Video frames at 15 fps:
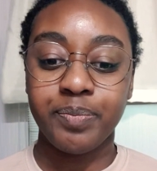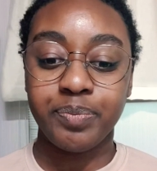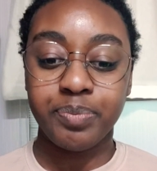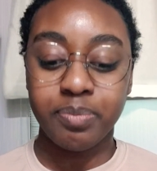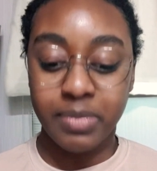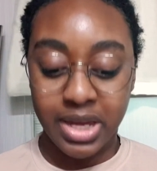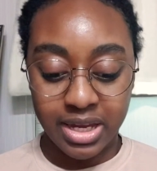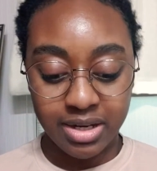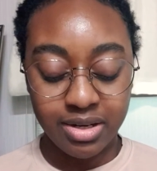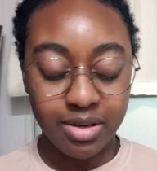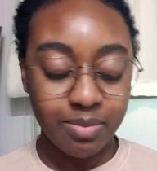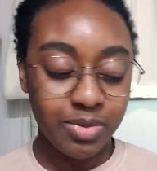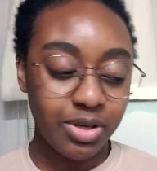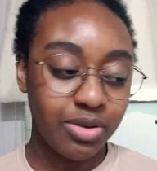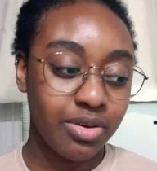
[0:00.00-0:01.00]
main
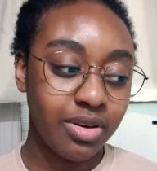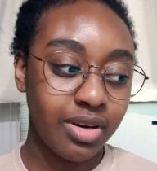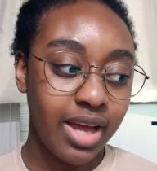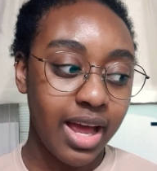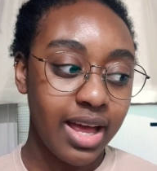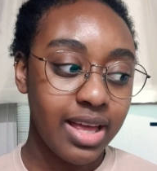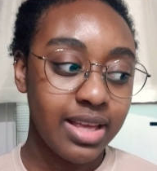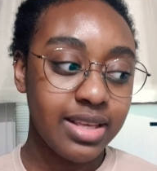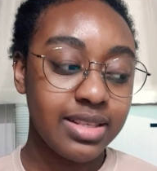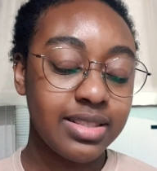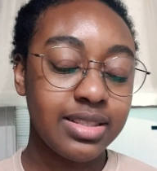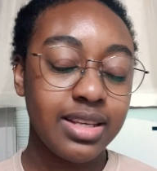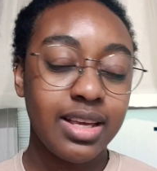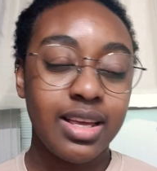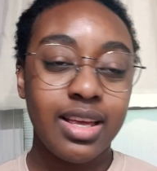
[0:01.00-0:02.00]
computer has.
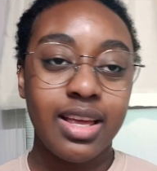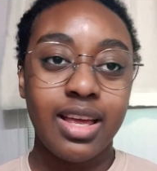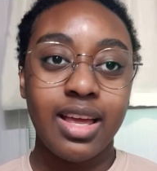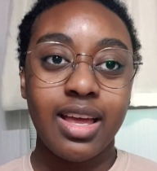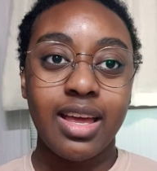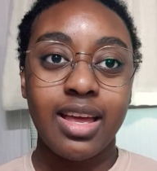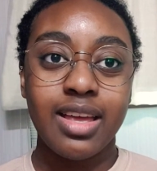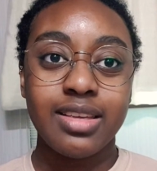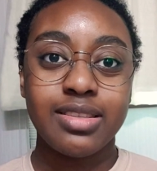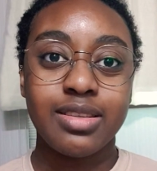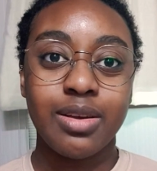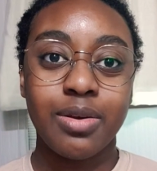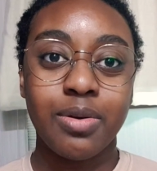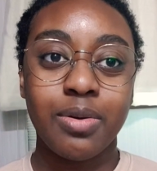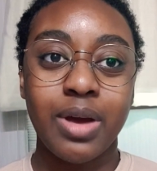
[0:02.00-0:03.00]

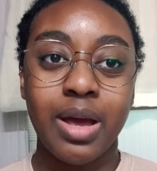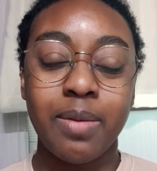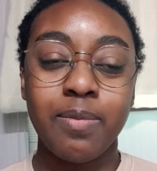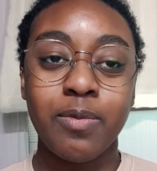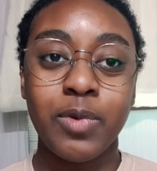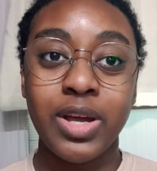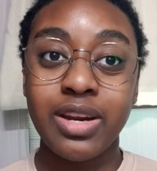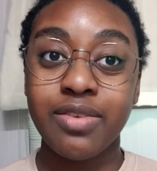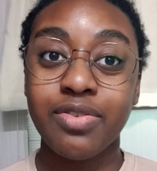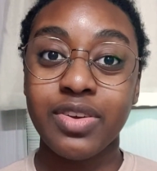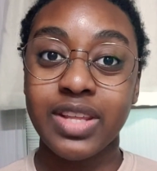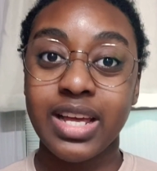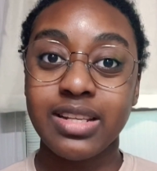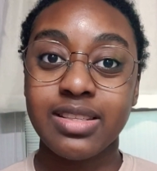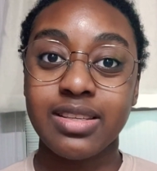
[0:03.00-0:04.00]
So I'm waiting for
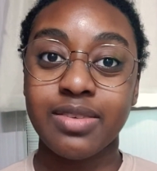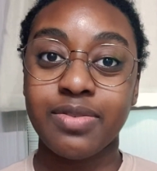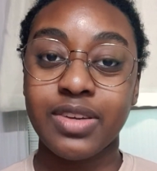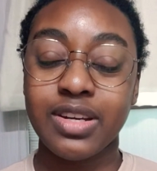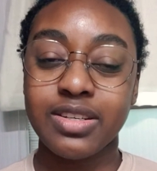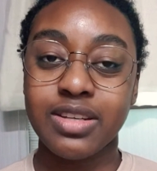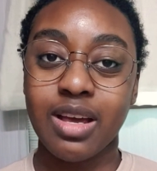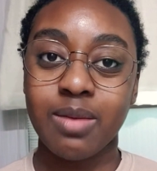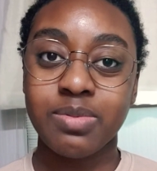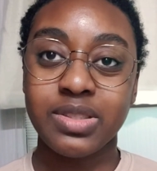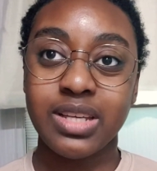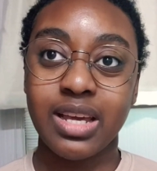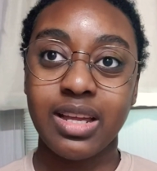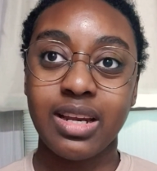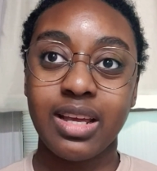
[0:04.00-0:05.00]
that to finish
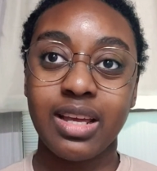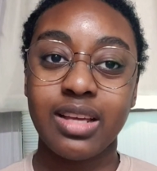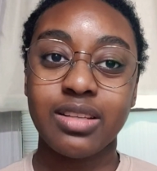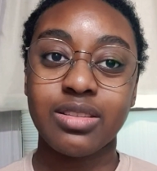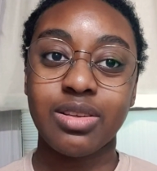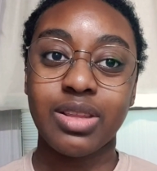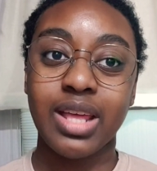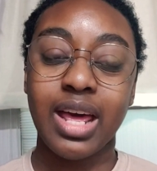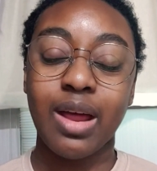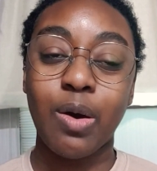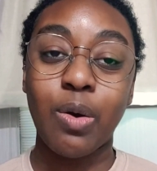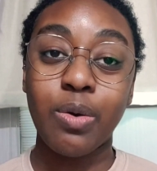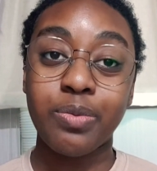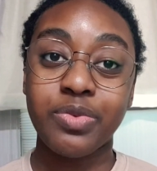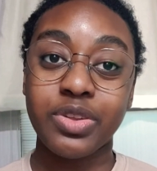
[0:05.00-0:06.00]
updating so that
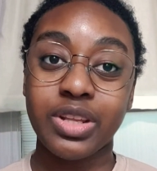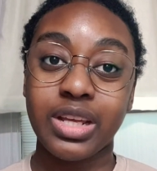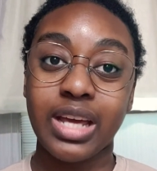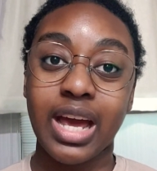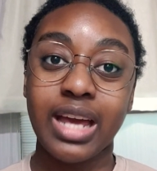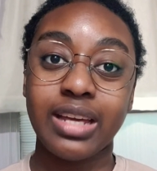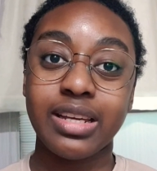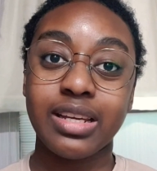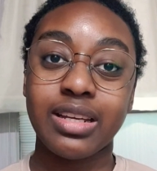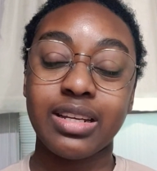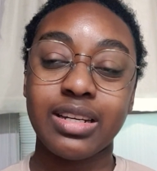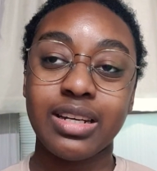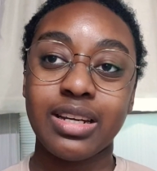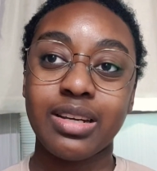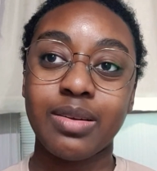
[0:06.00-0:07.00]
hopefully I
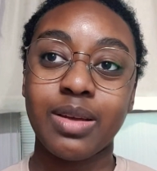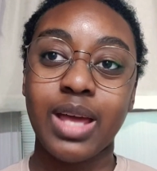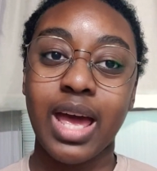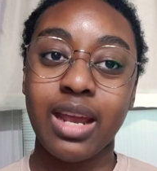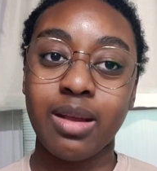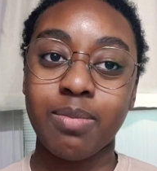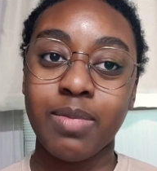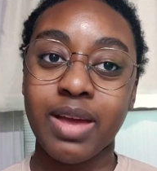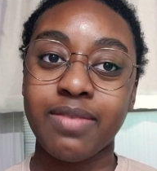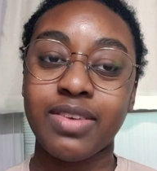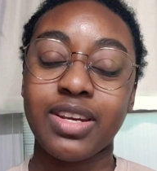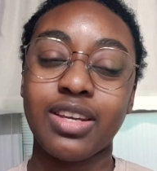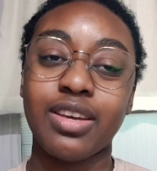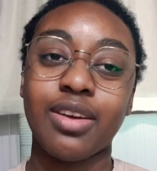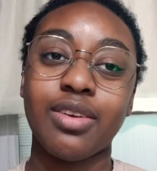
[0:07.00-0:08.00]
can edit my
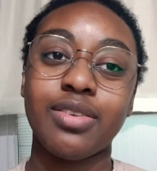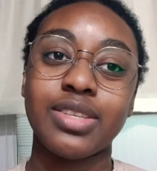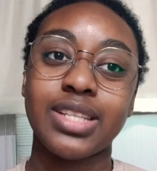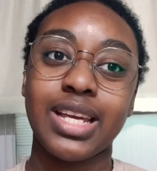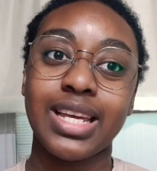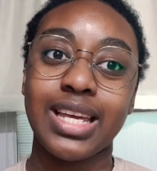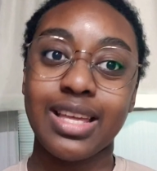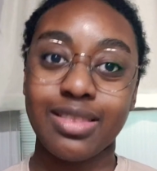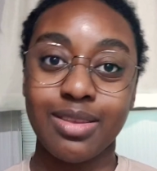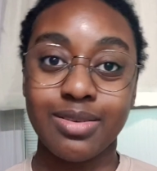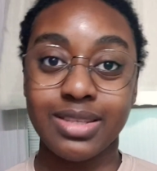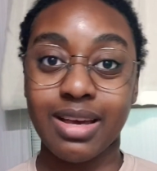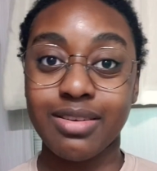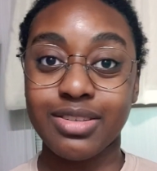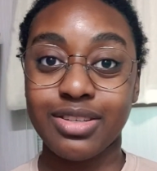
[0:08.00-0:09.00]
videos and get those
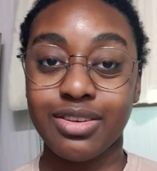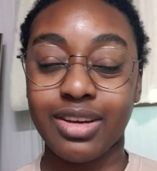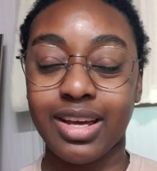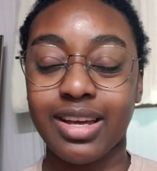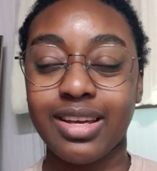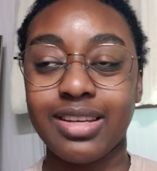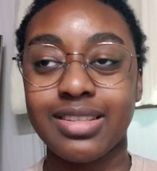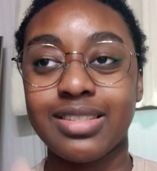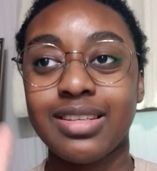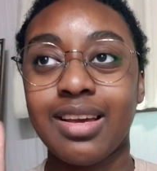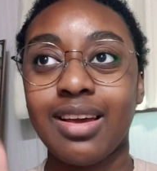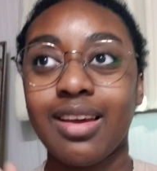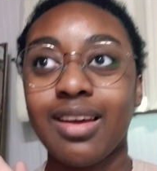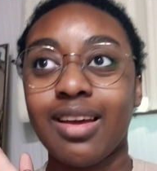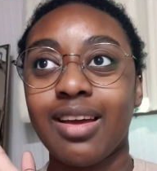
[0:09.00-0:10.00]
out to you guys
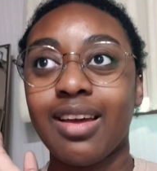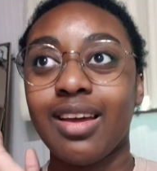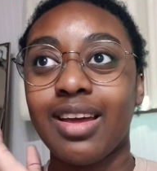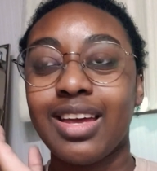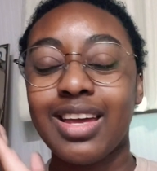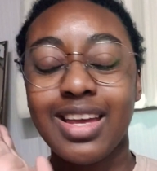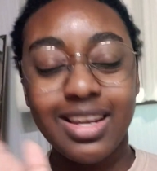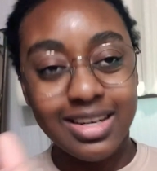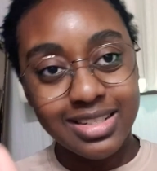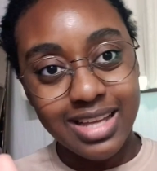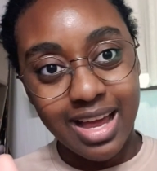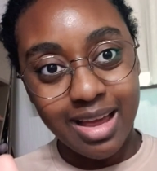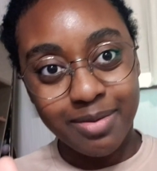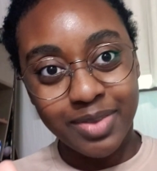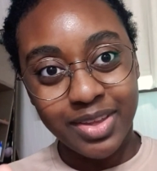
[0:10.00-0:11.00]
in a
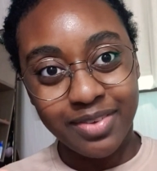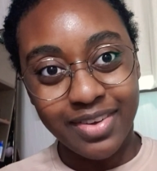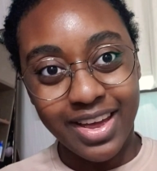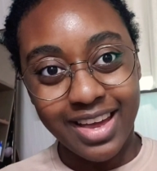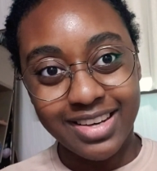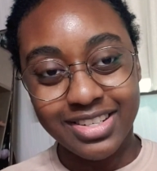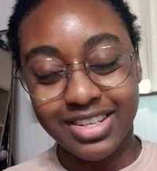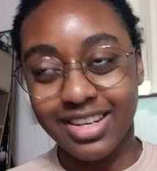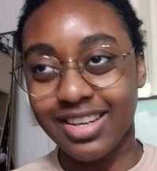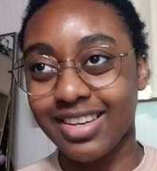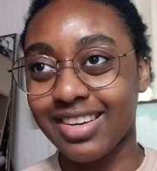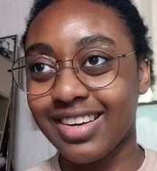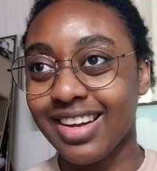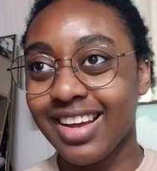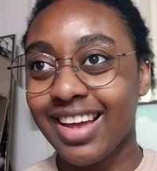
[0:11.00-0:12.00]
timely
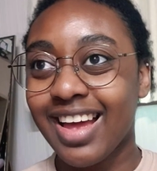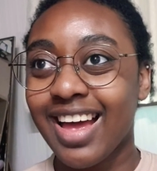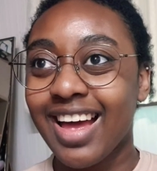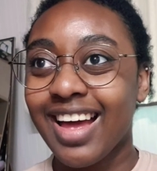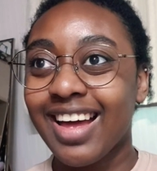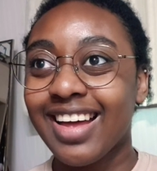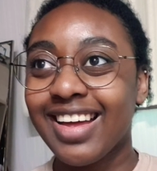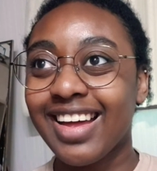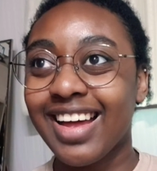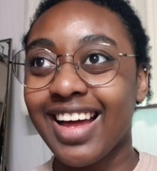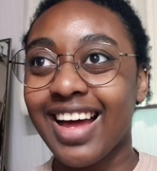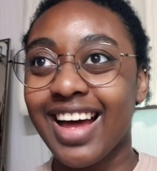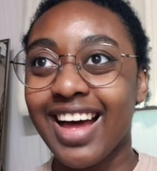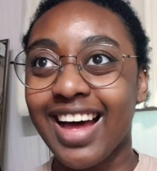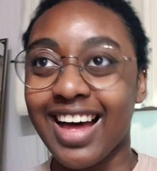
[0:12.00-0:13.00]
fashion.
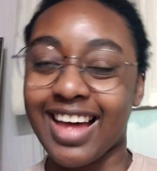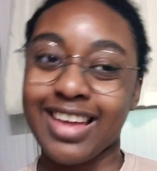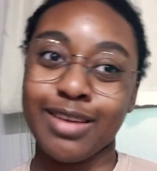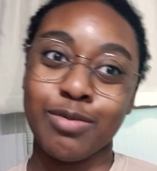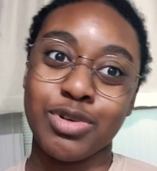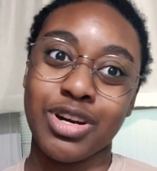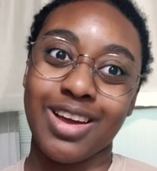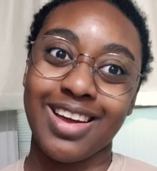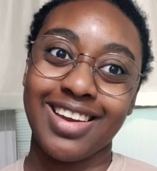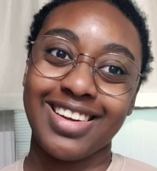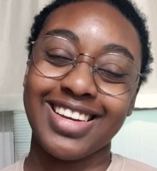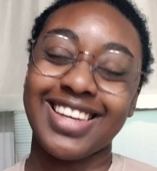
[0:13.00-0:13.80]
I am trying.